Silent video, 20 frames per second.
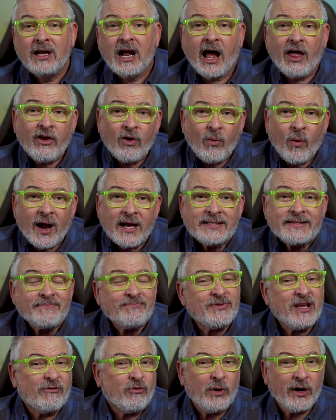Otherwise,
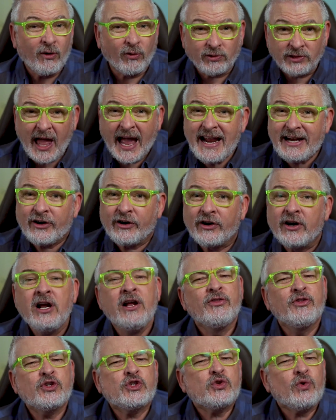if we don't like her,
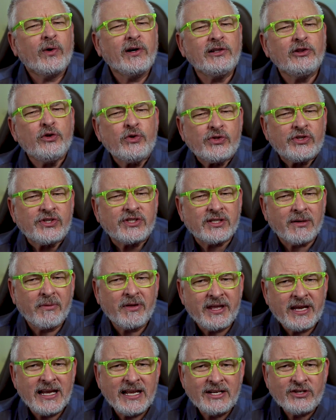the story loses some
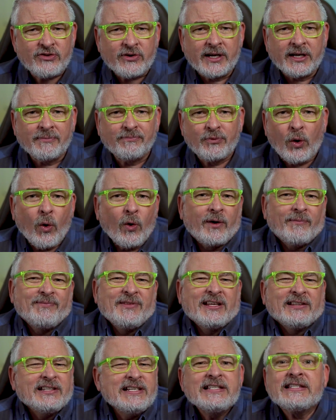of the intrigue, or
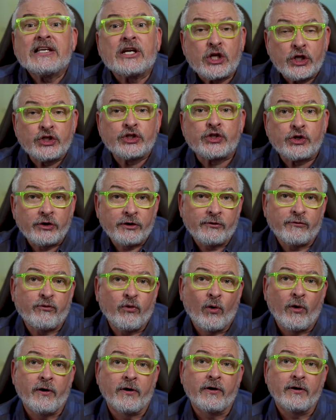at least the concern
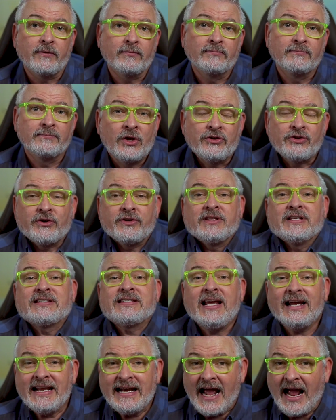for her. During the
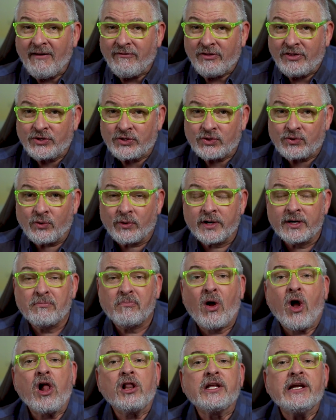second half of the story,
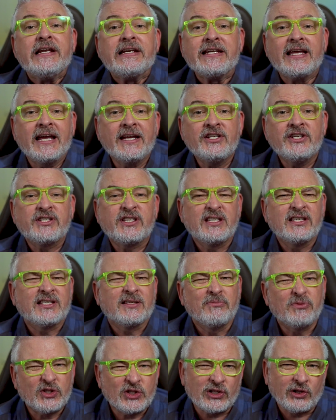Paula engages in
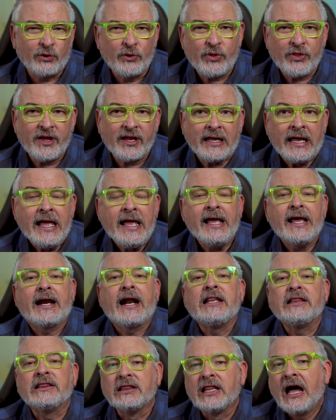some sleuthing,
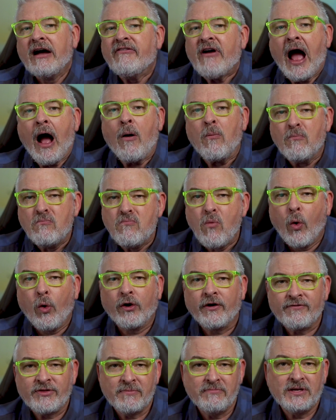and I love how
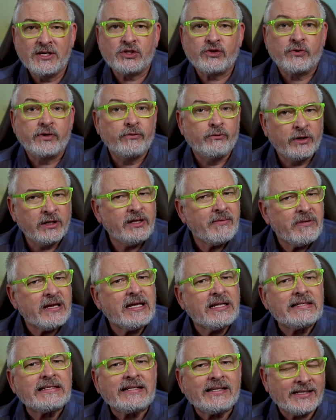more of the mystery really
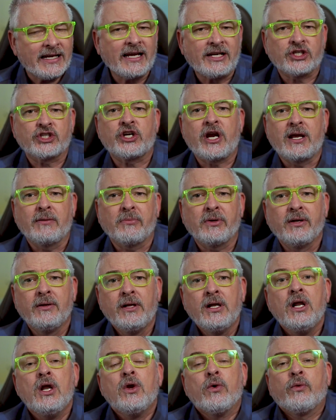begins to take shape.
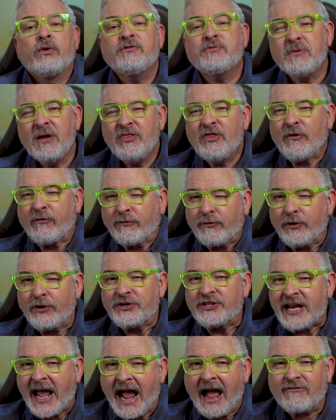We've spent the
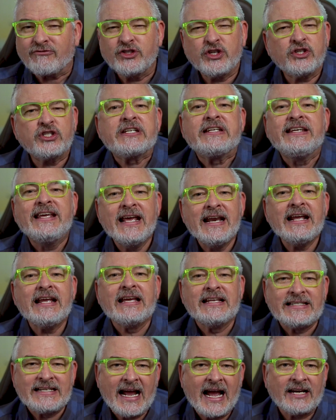first half just
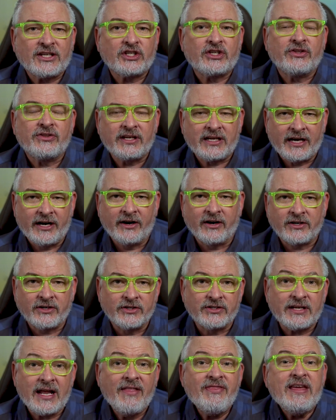getting attached to the
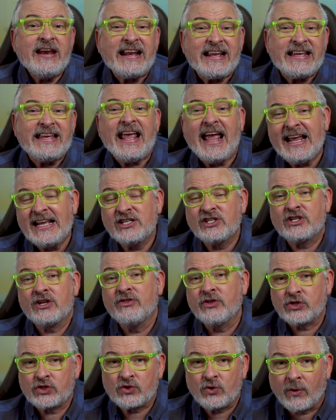characters and then engaged
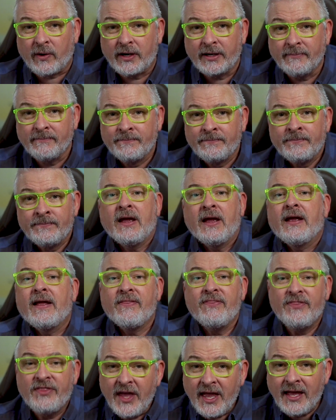in the story.
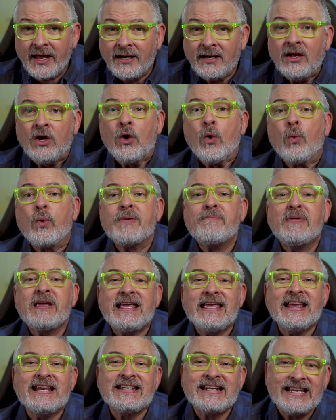And then we
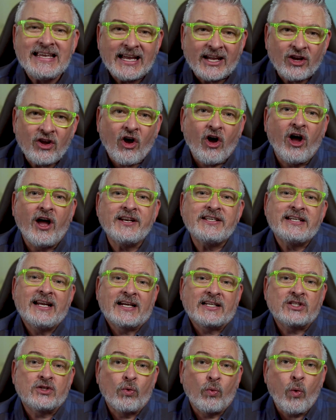begin to get
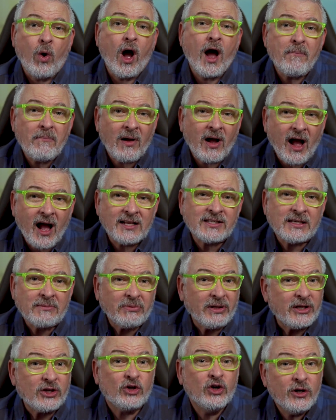context to what
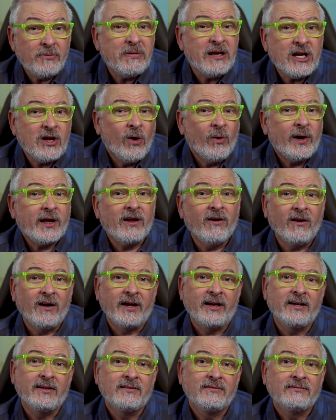possibly could be going
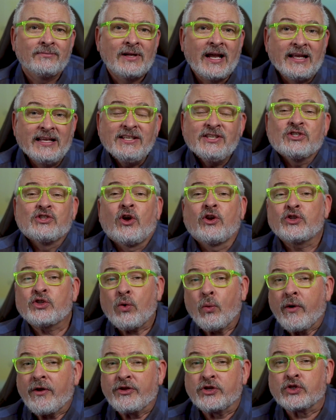on. This is
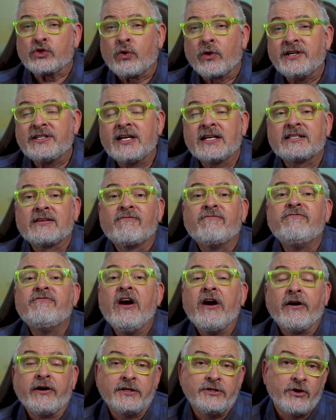also where the story takes a
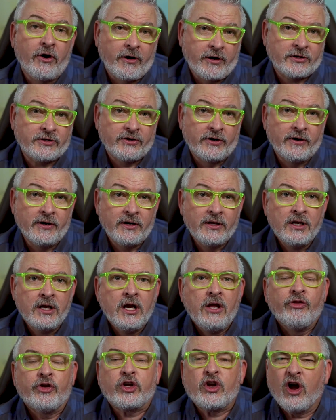very dark turn.
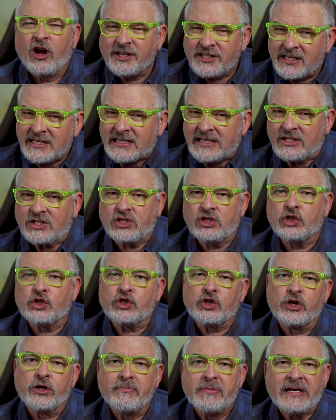The content is
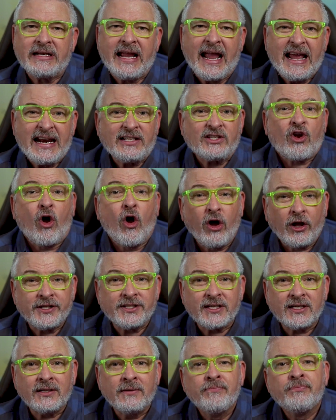disturbing and it's
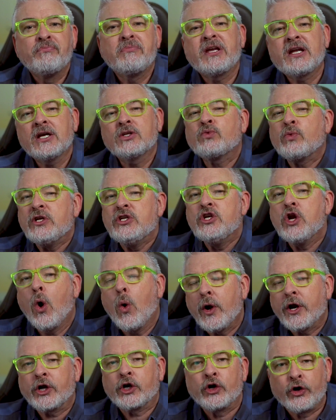haunting because we
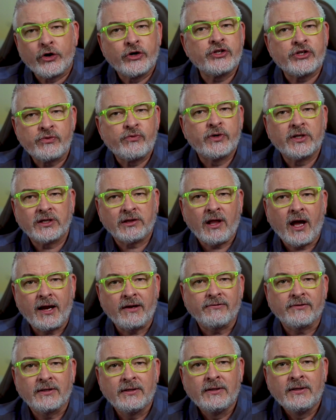know it occurs in real
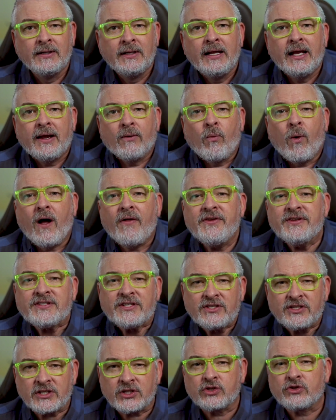life. And while
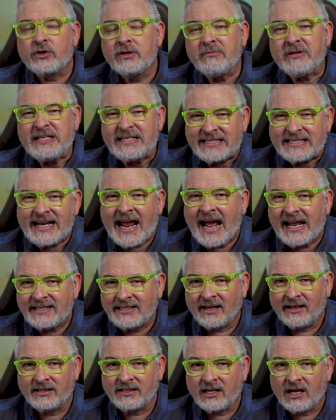this is extremely sad
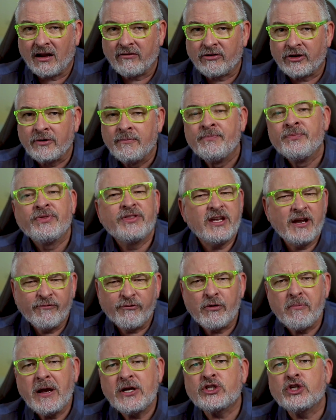to uncover, the
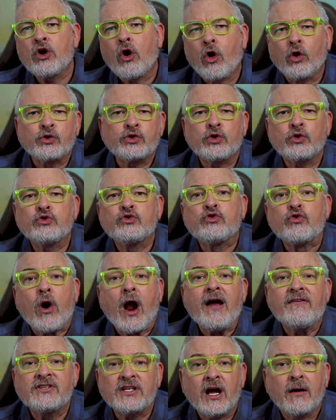information also
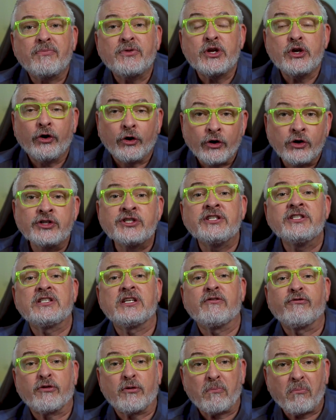drives up the
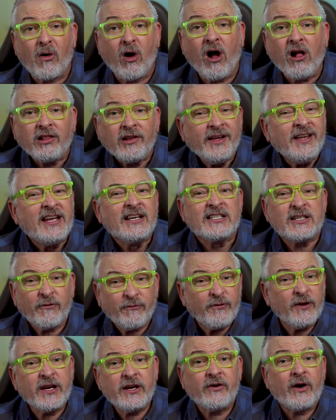urgency for Paula to
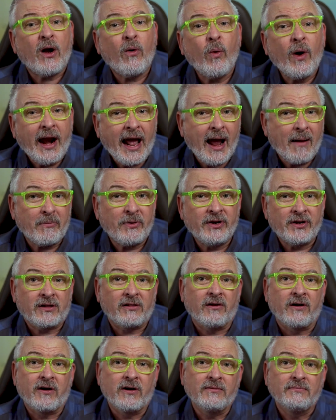figure out what happened to
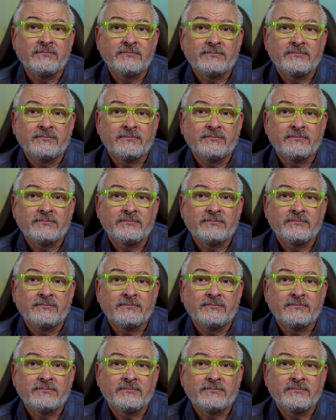Clara.